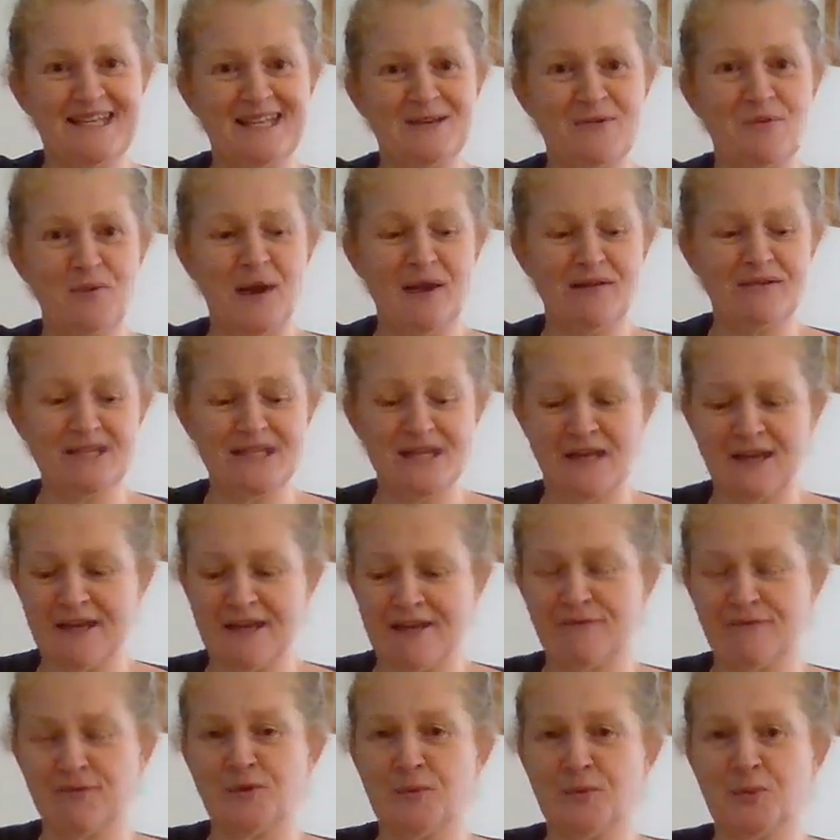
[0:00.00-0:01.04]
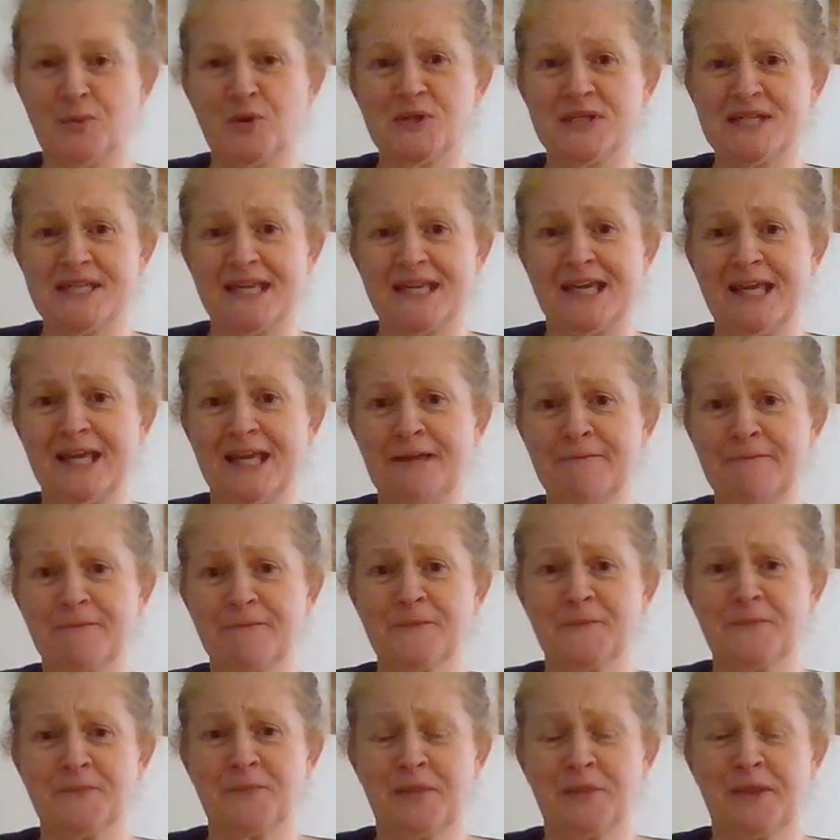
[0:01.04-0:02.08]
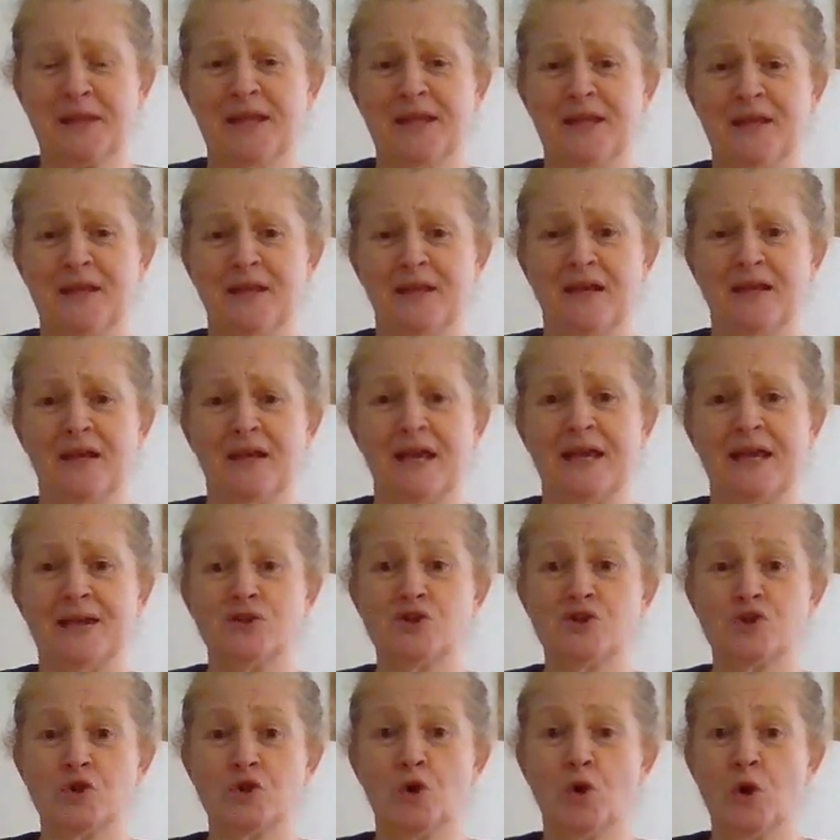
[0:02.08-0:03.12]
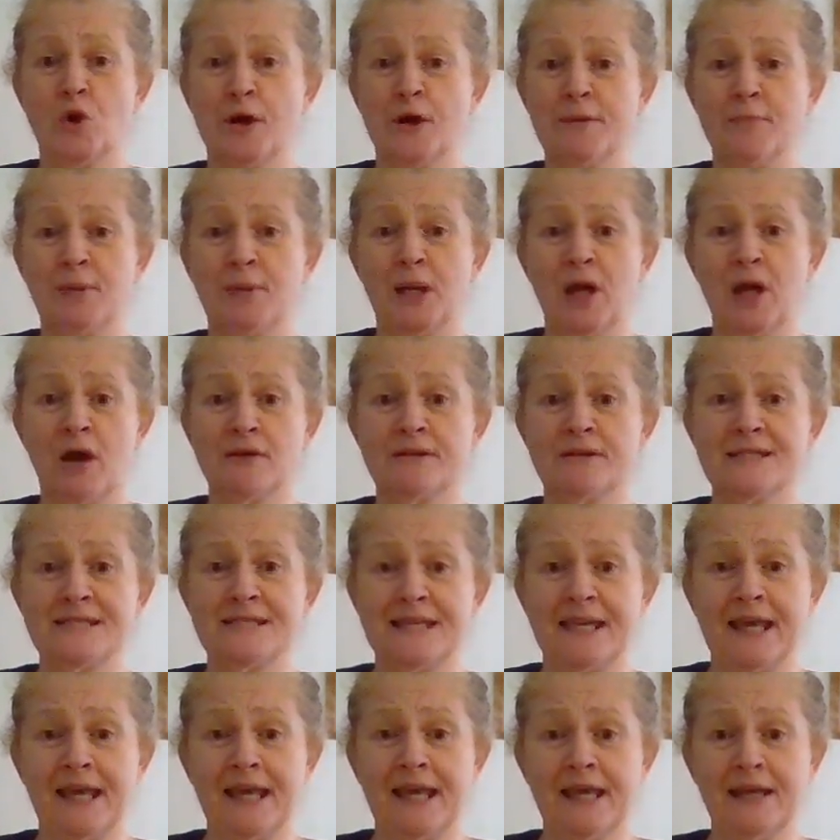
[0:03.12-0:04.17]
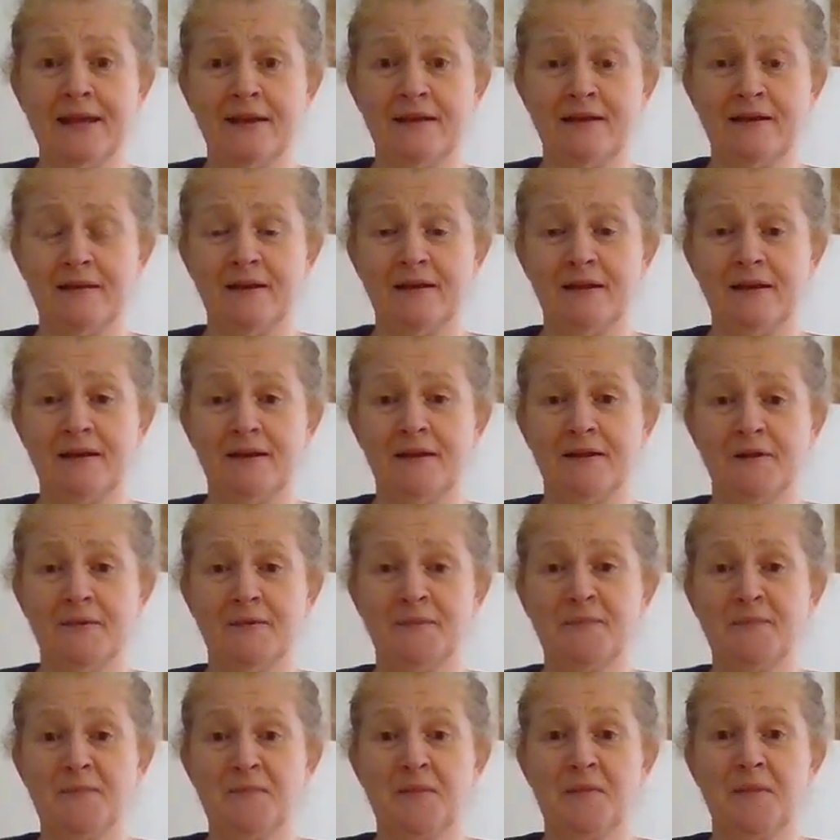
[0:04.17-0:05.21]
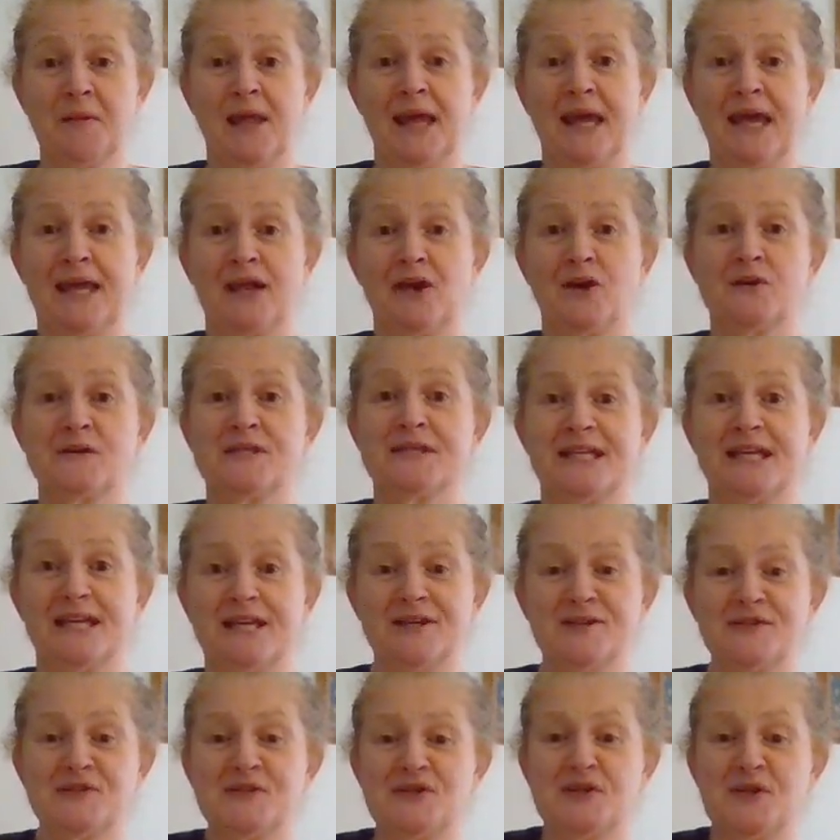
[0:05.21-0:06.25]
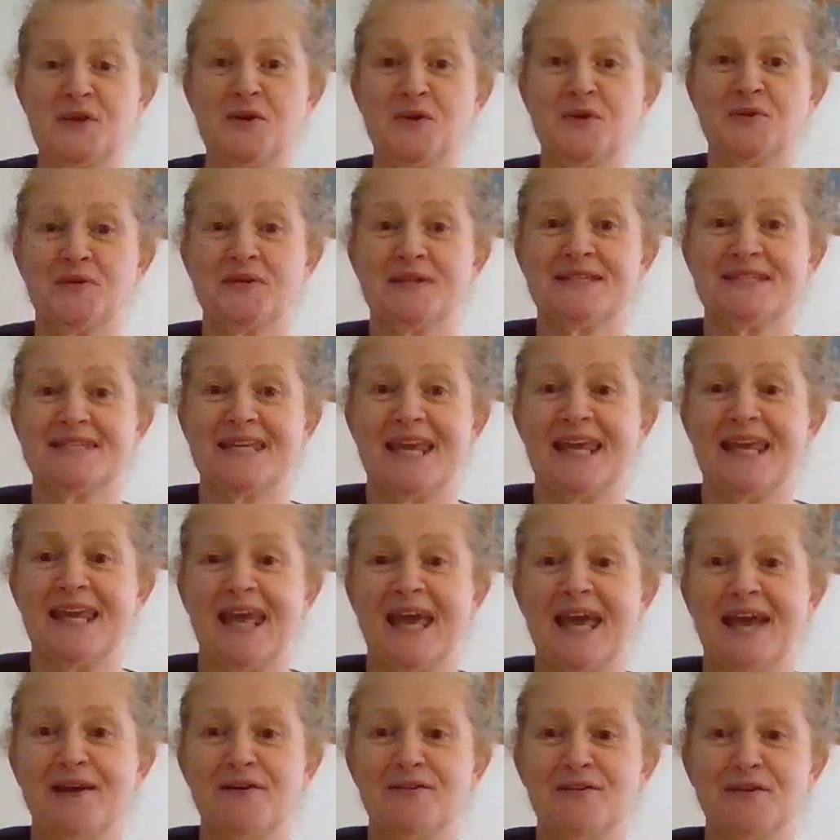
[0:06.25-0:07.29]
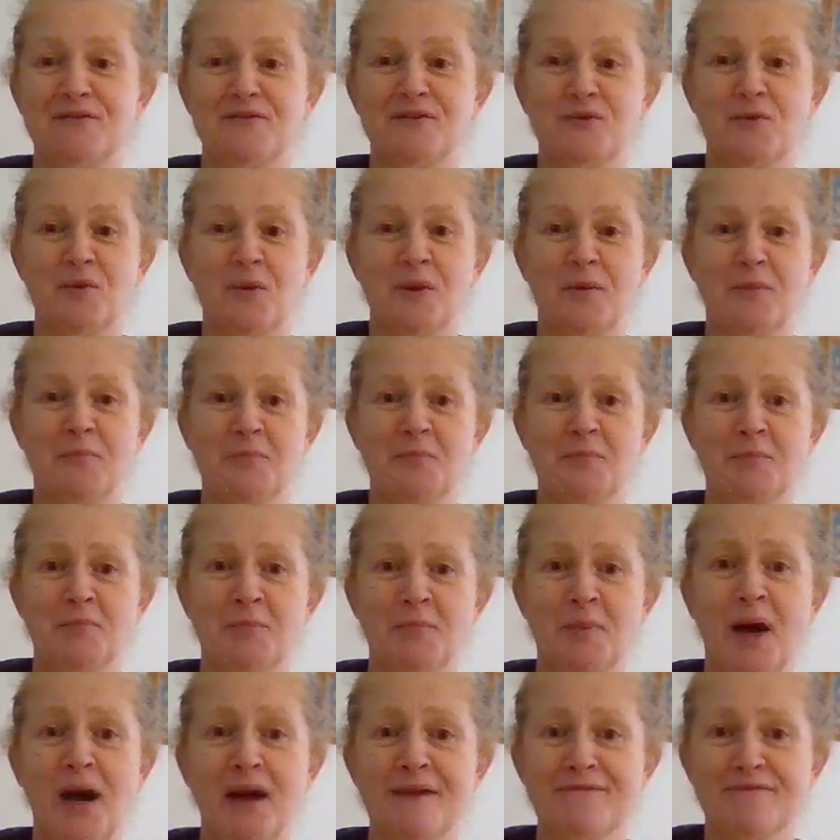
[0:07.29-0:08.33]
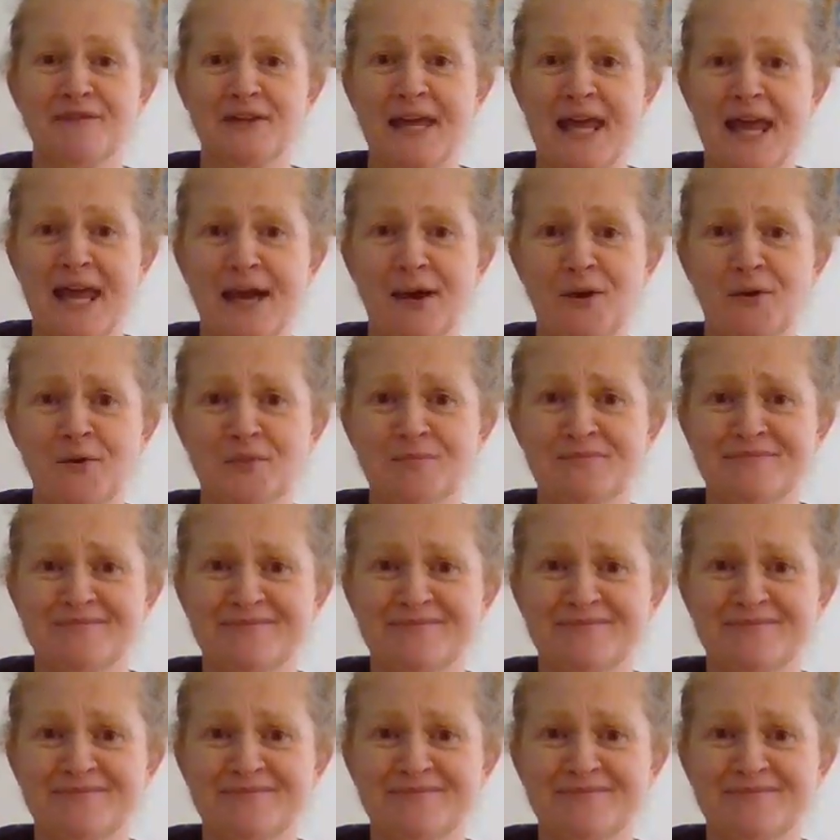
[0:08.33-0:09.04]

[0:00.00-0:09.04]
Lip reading: Well done, everybody. Enjoy planting, and I'll see you soon. Take care, everyone. Bye for now.